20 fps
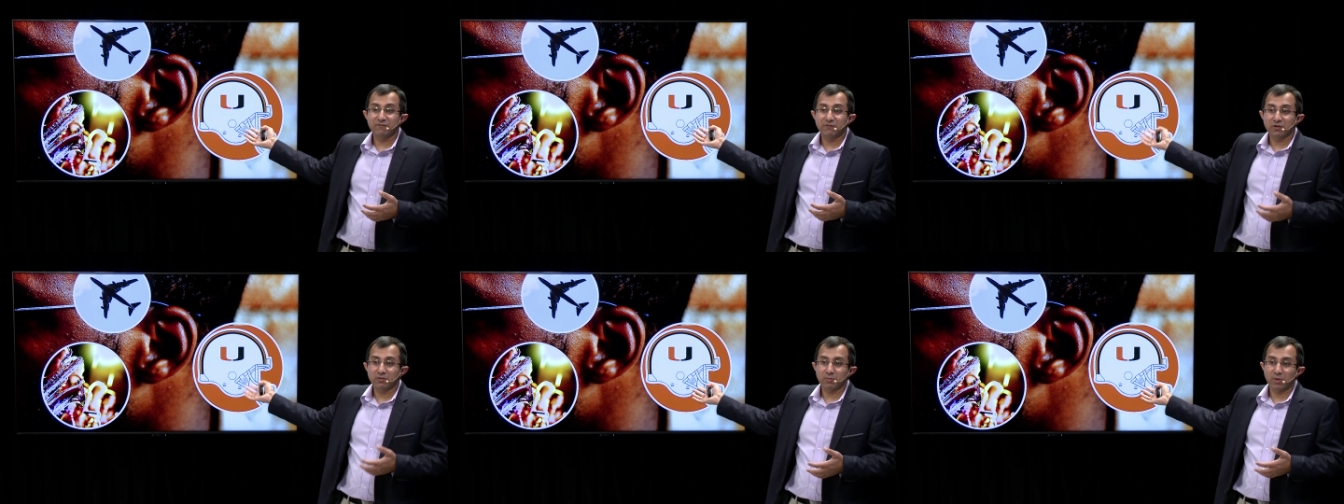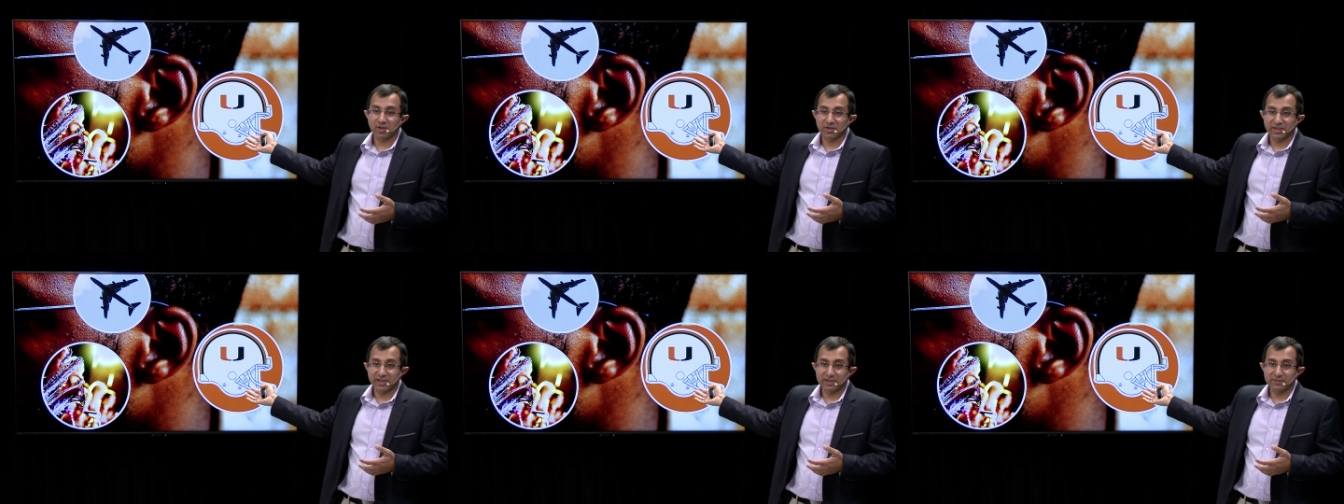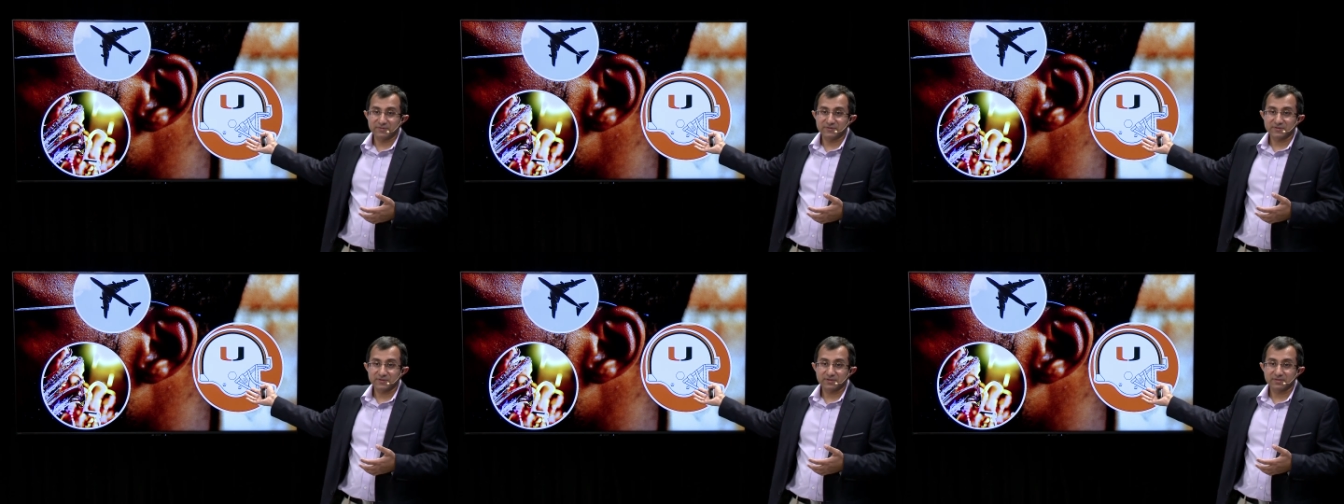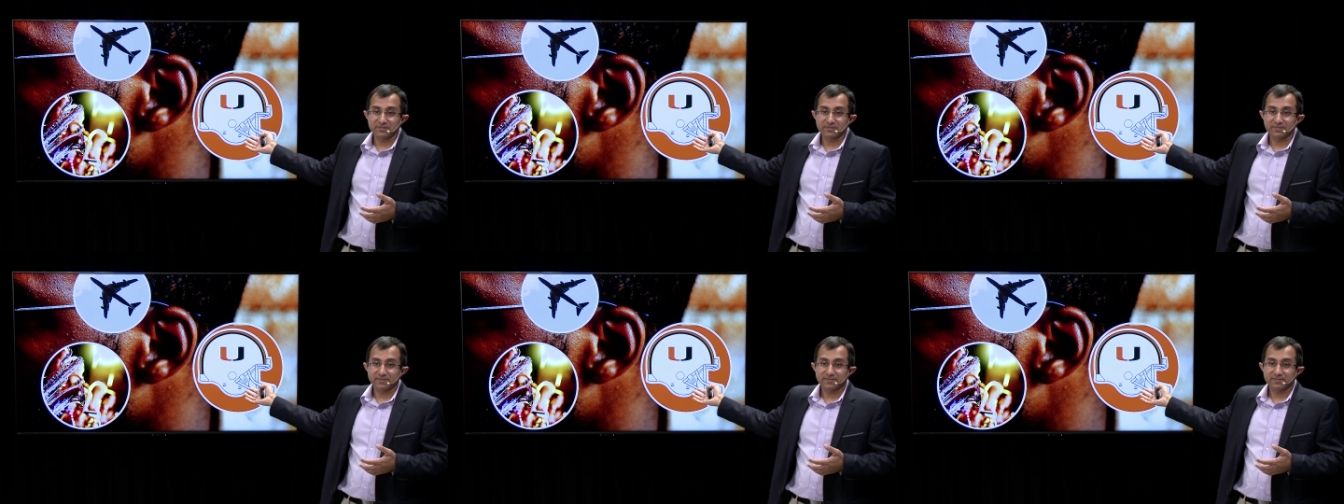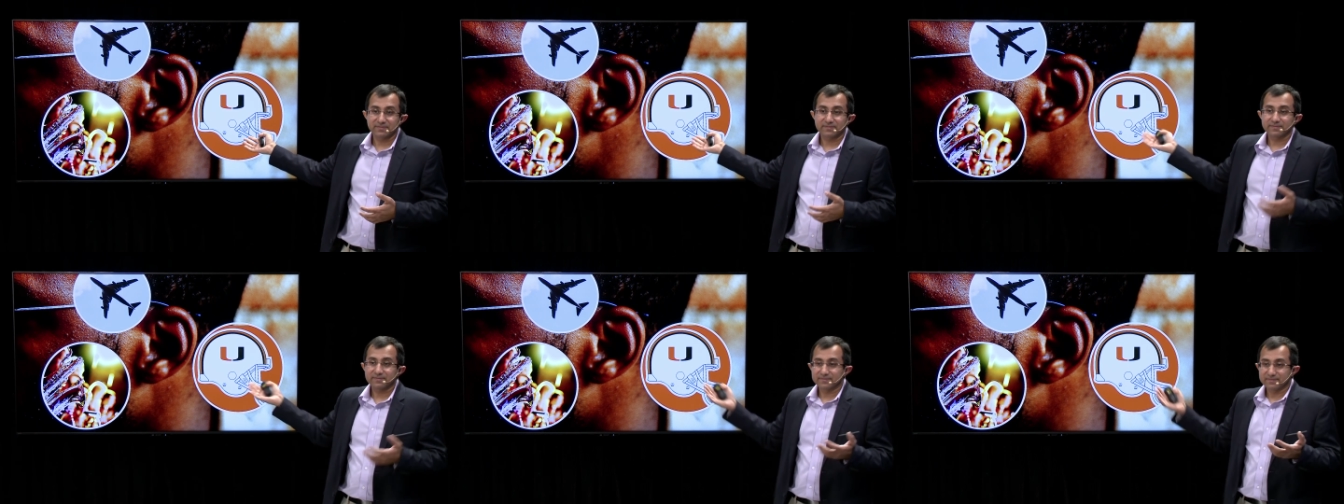football games.
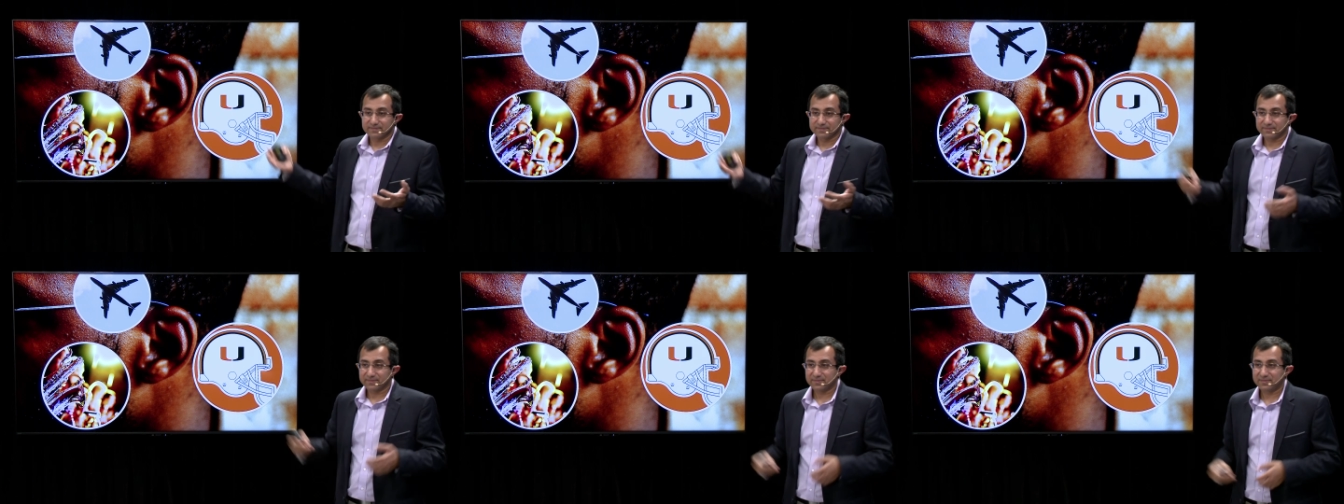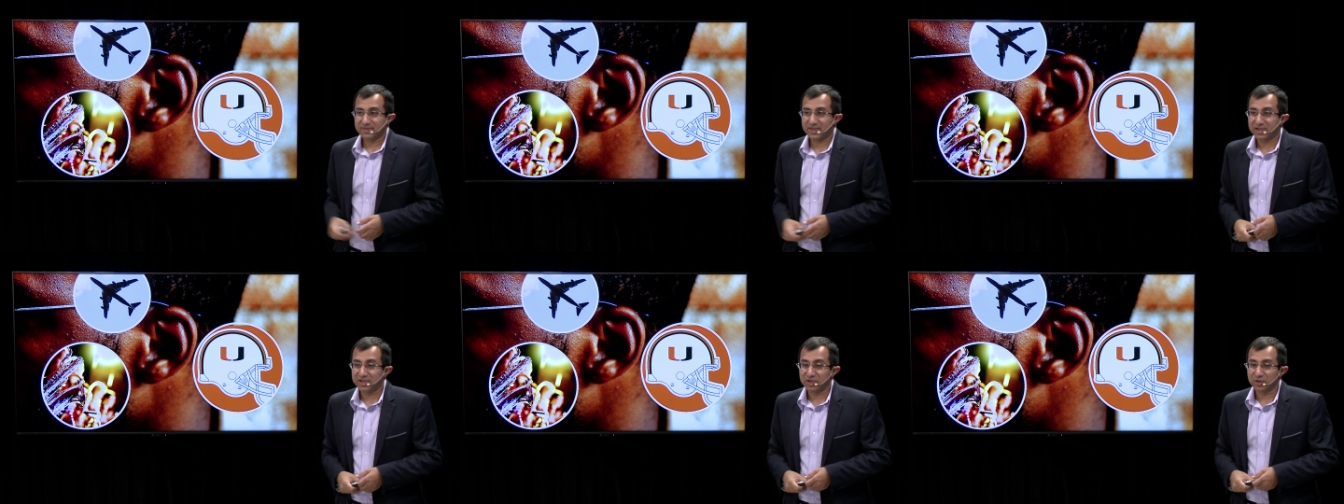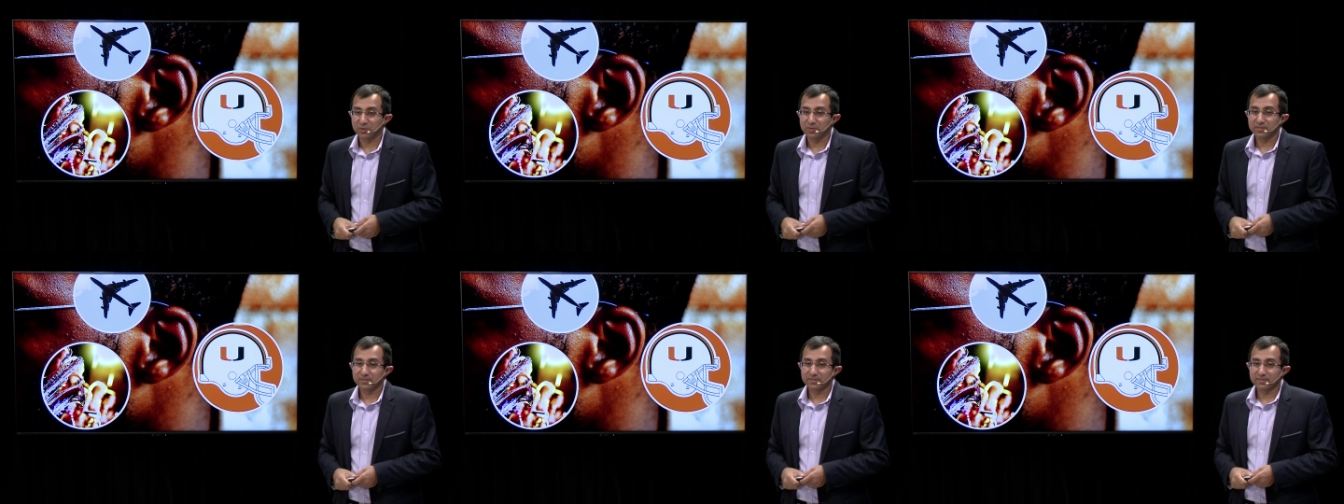Thank you.